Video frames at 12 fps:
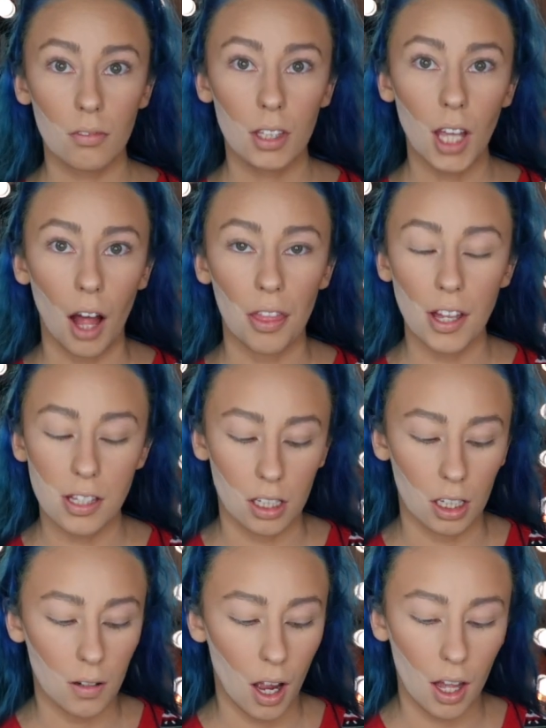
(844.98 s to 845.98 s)
Yeah, that's
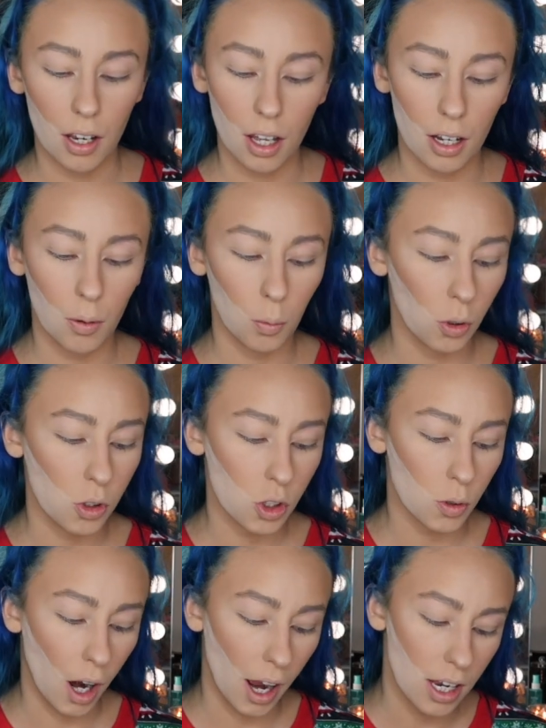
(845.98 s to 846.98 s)
good. And then we'll
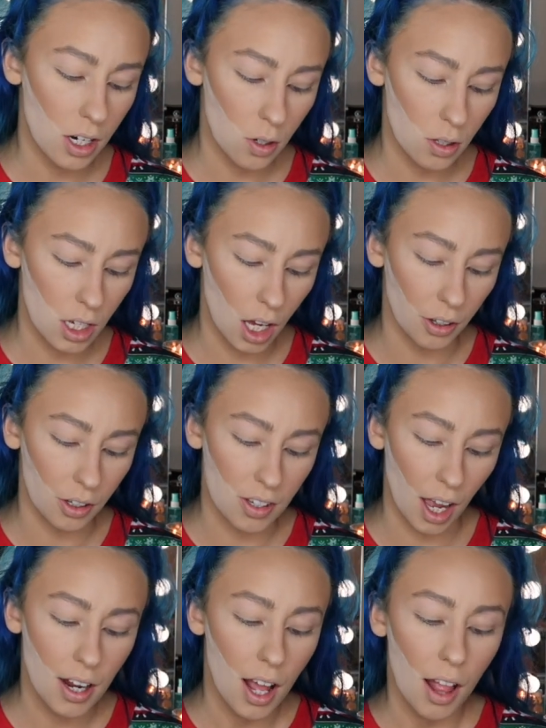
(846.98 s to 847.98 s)
try and do the other
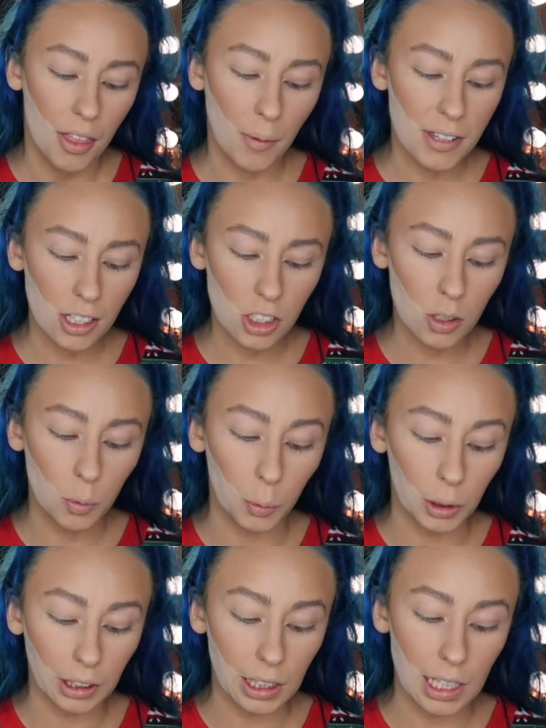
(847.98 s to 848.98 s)
side. That was actually
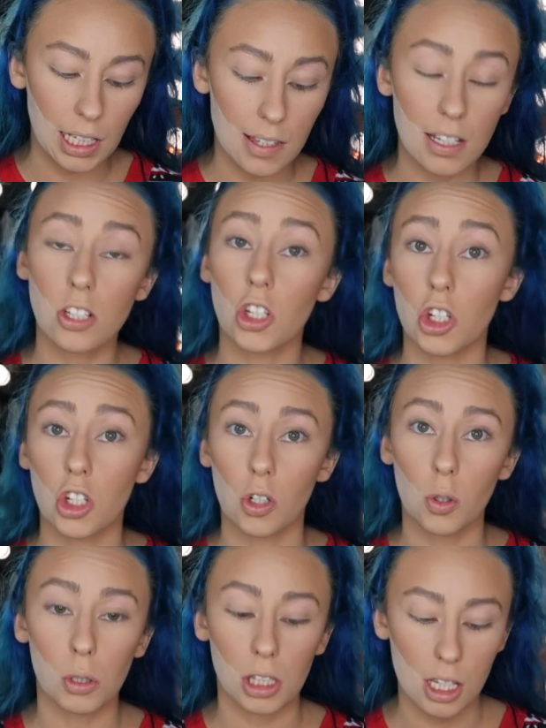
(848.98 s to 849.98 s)
really easy to
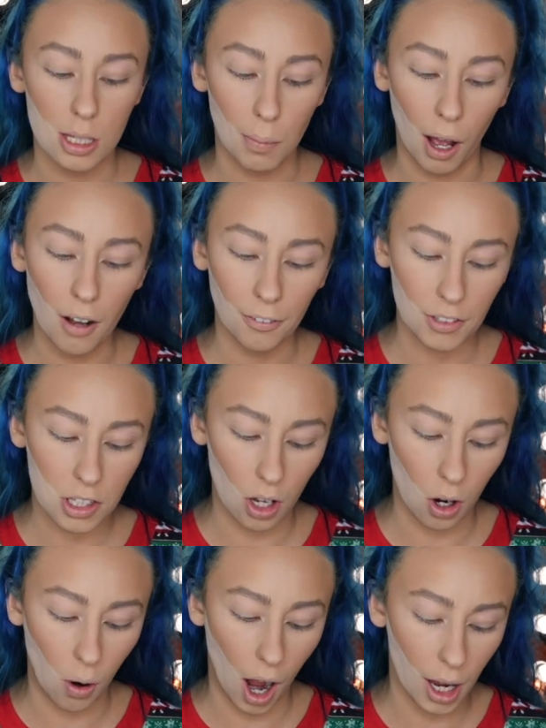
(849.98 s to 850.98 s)
do with this puff,
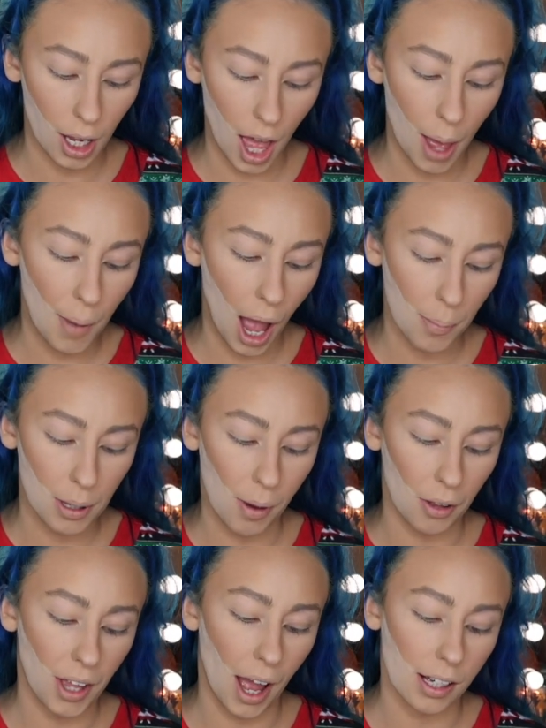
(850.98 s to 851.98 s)
so I am happy
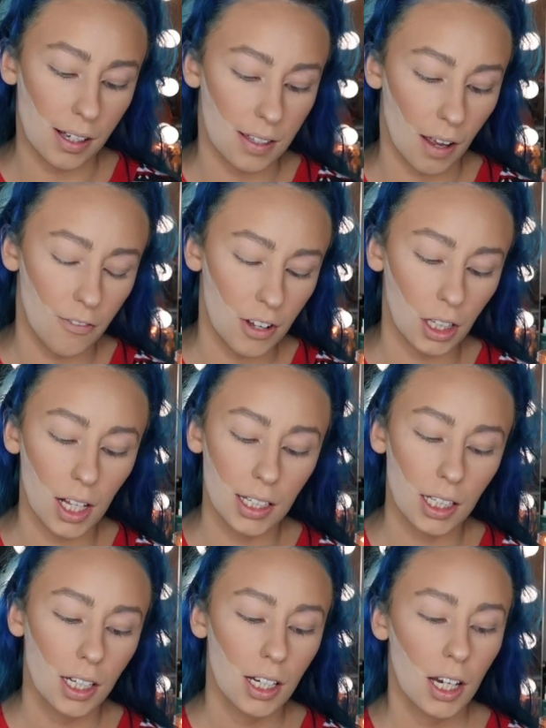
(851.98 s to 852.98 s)
about that, because I feel
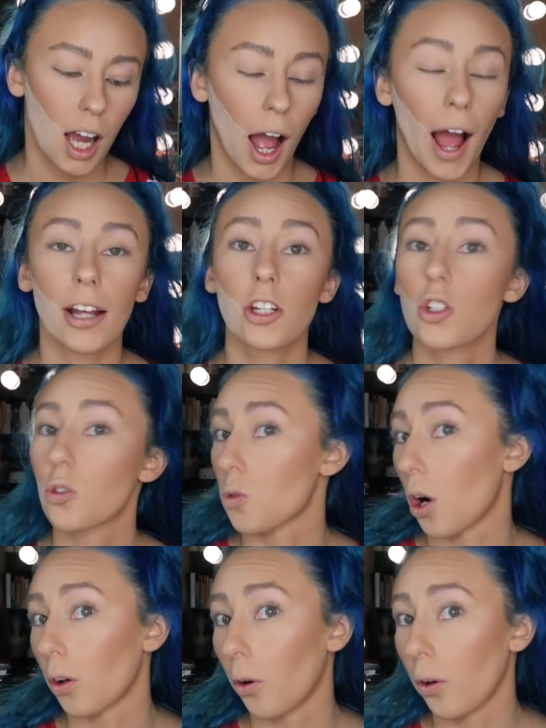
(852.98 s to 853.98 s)
like I
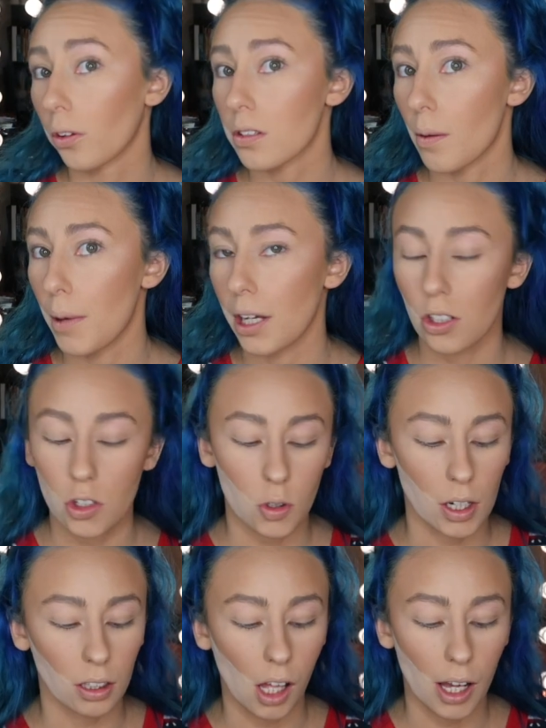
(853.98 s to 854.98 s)
struggle to make a
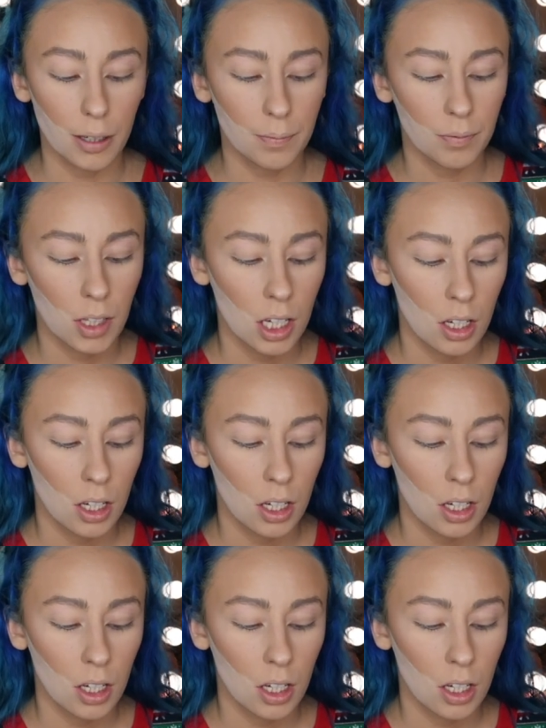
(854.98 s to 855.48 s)
straight line.